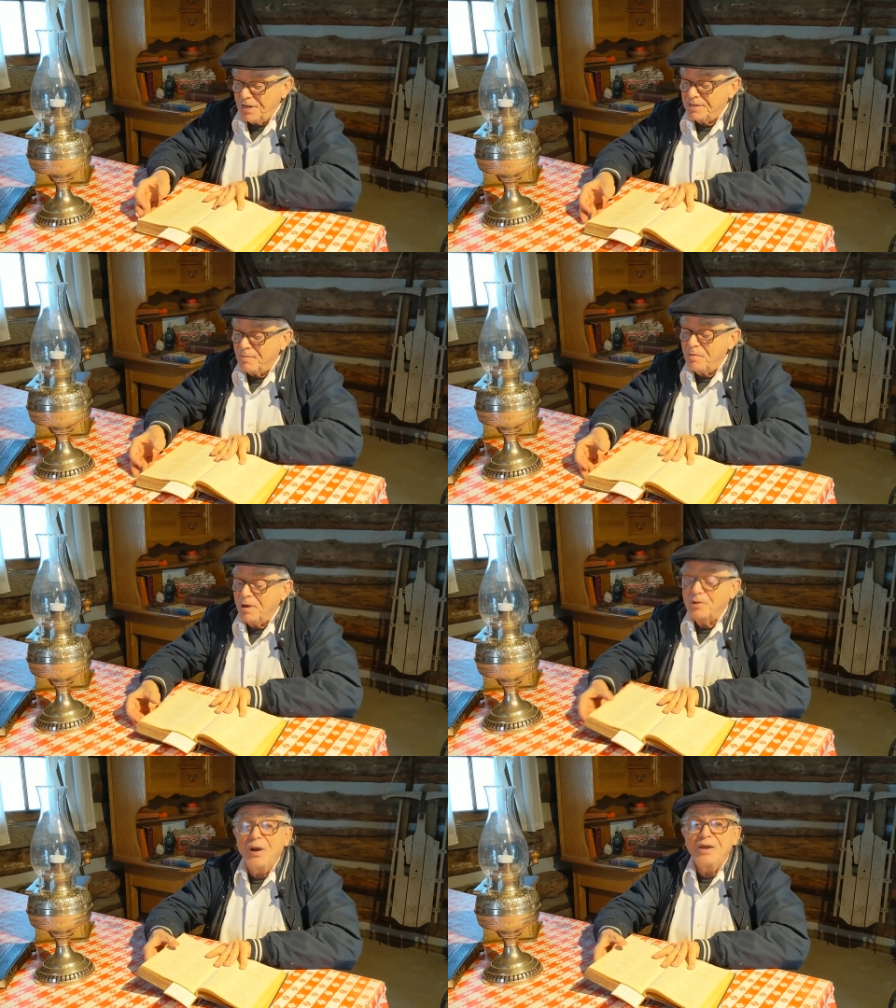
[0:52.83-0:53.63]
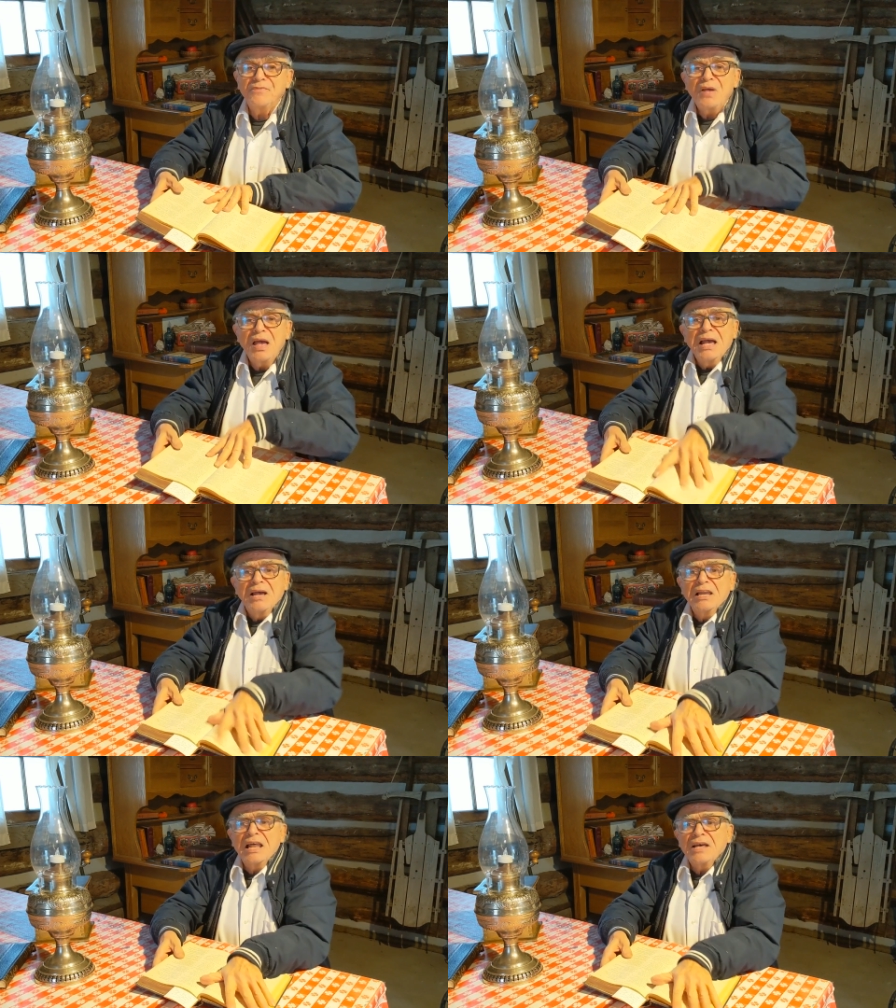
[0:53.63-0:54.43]
And some of them are quite,
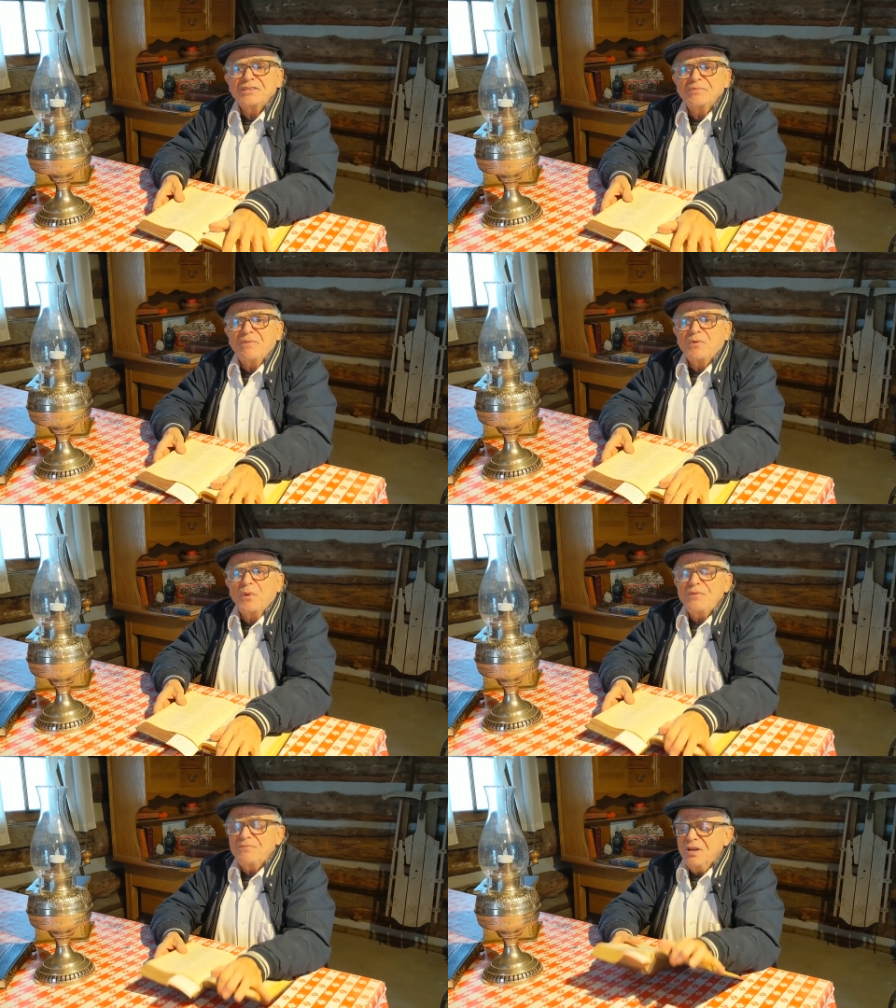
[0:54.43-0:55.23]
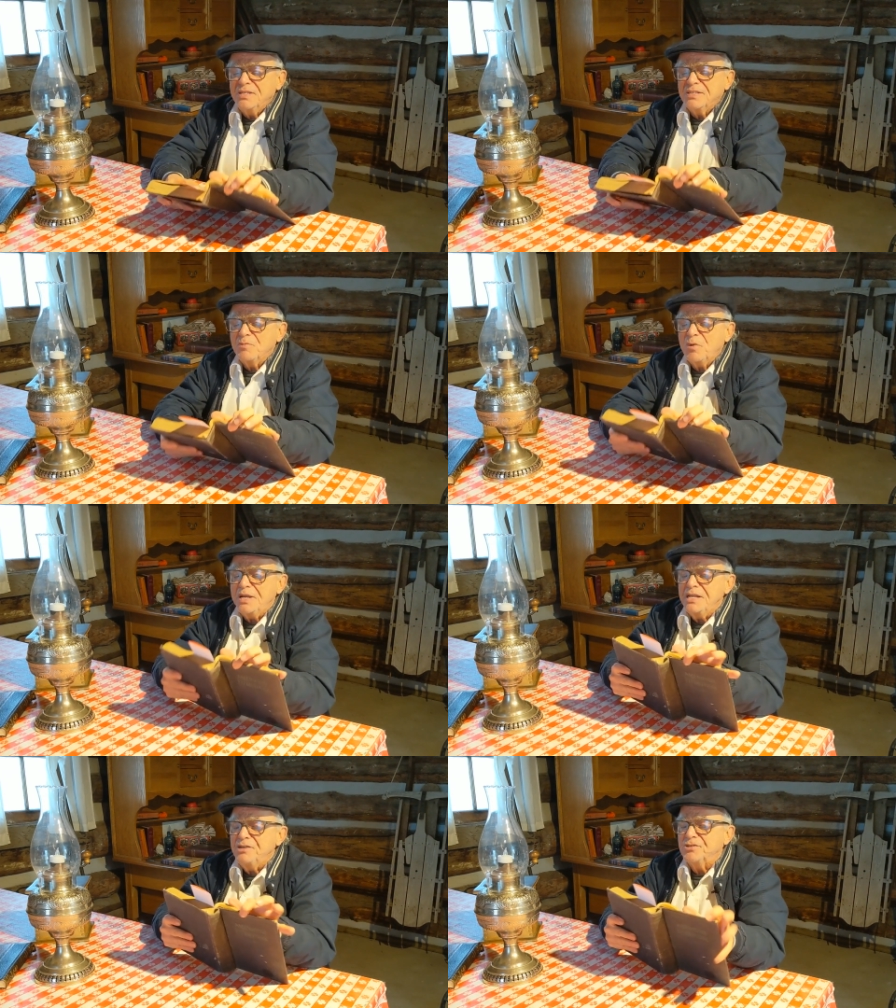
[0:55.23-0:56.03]
some are quite fun, some
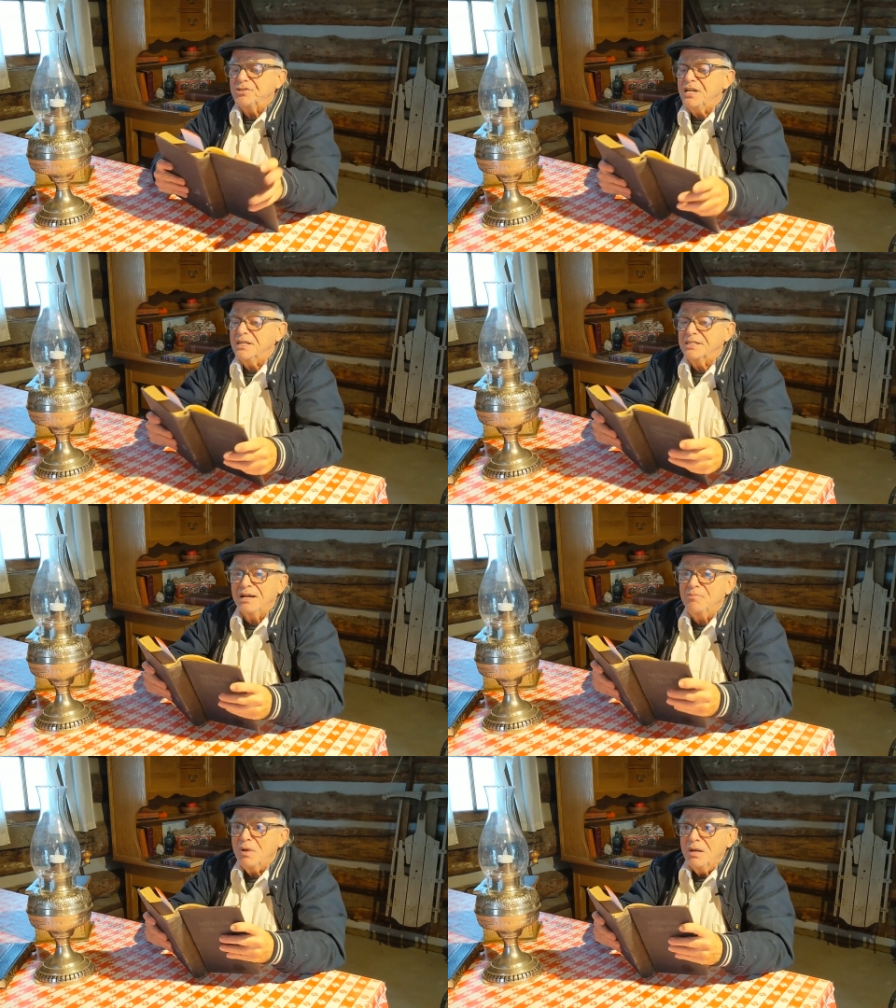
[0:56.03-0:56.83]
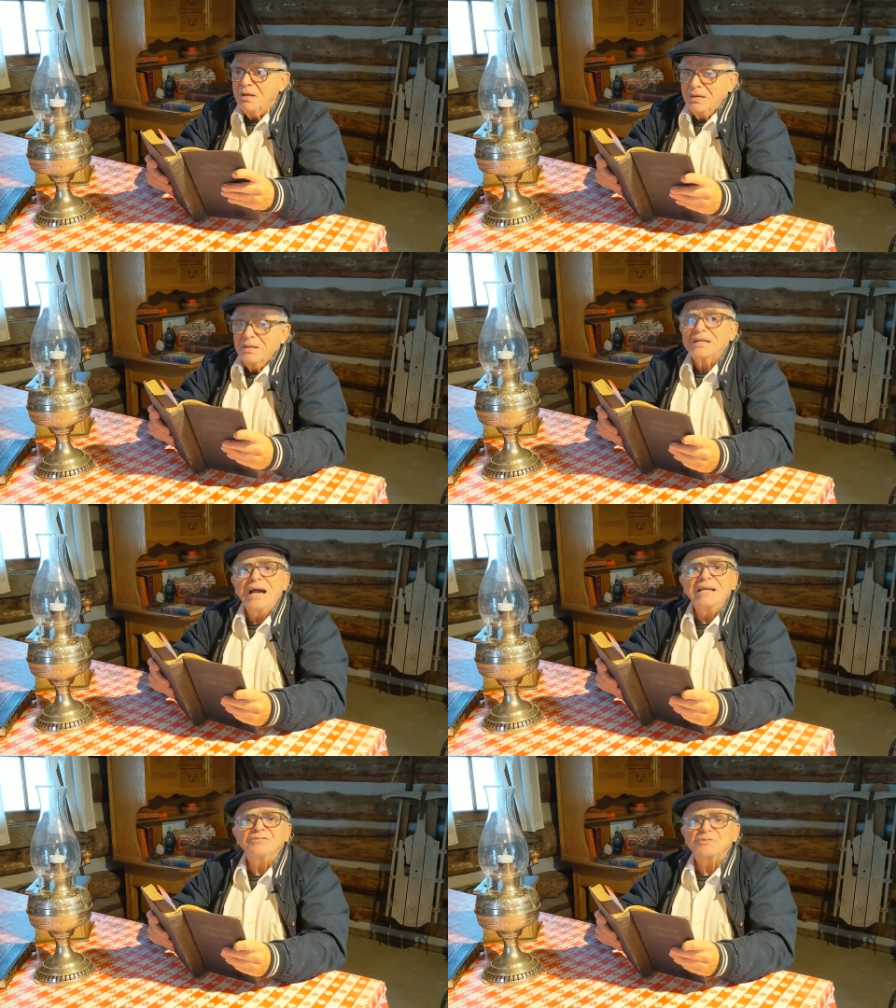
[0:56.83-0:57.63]
quite interesting, and some
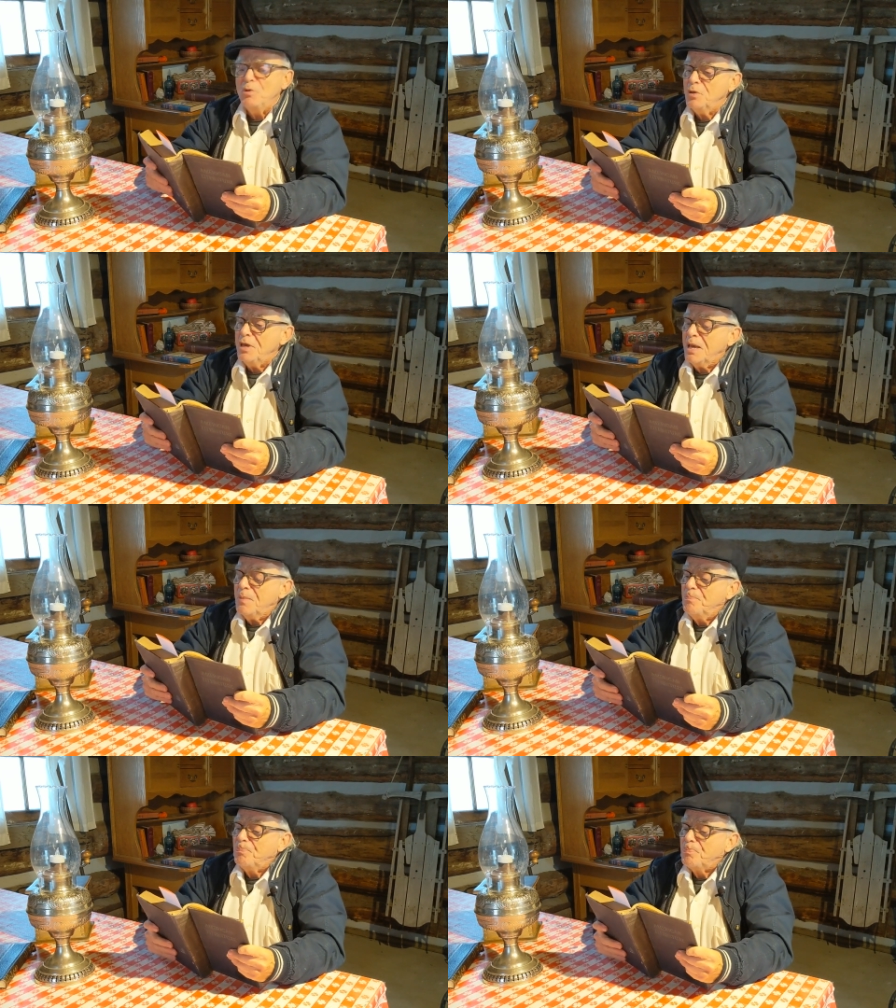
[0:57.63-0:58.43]
kind of spooky.